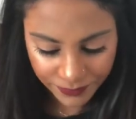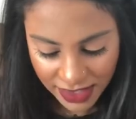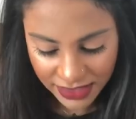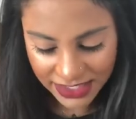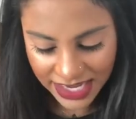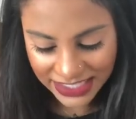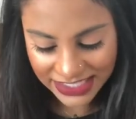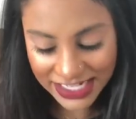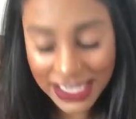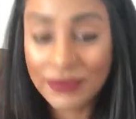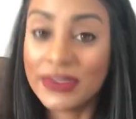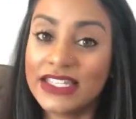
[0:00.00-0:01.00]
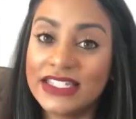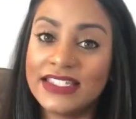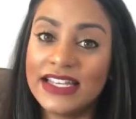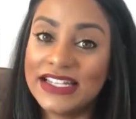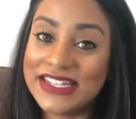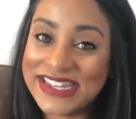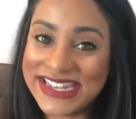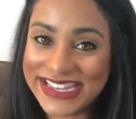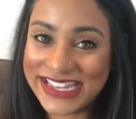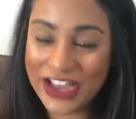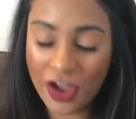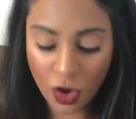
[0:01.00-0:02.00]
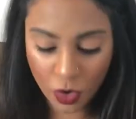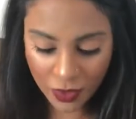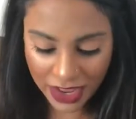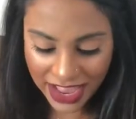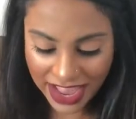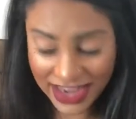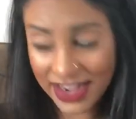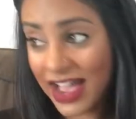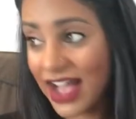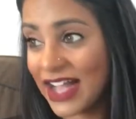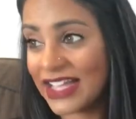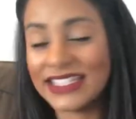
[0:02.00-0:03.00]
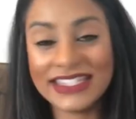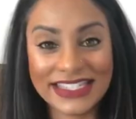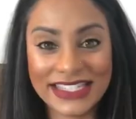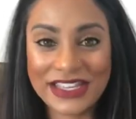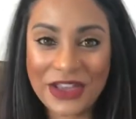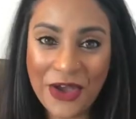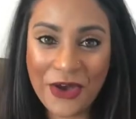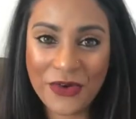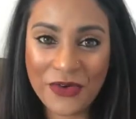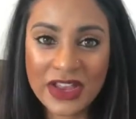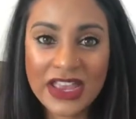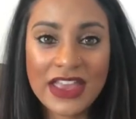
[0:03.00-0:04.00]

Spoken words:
The next name is Nico, N-I-C-O.